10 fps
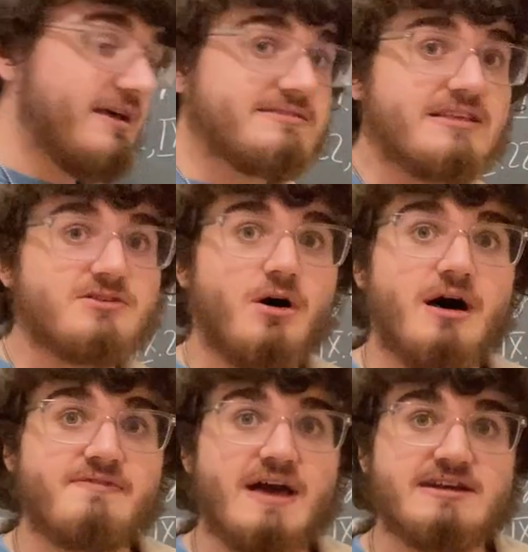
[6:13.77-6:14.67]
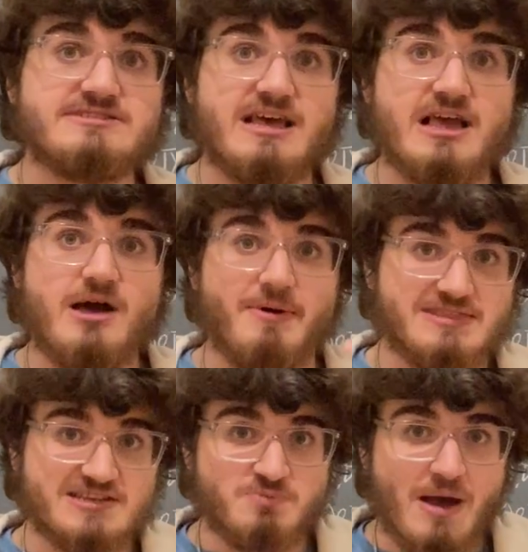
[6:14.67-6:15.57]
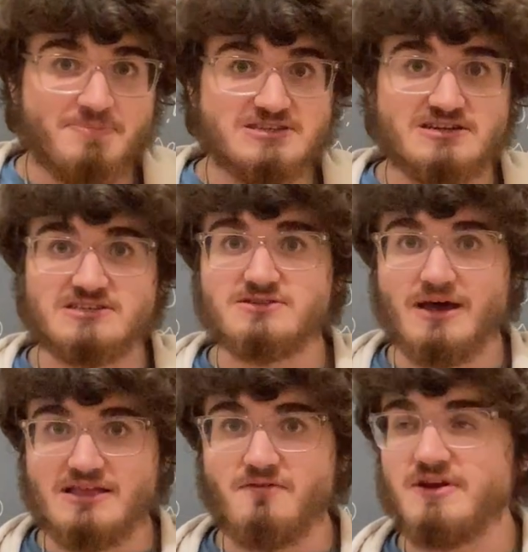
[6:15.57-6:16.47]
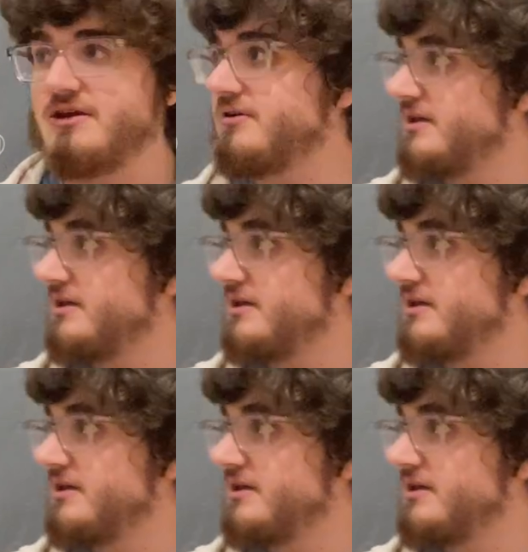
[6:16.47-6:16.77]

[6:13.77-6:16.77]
That's all I've got to say about this proposition, so I'll end the video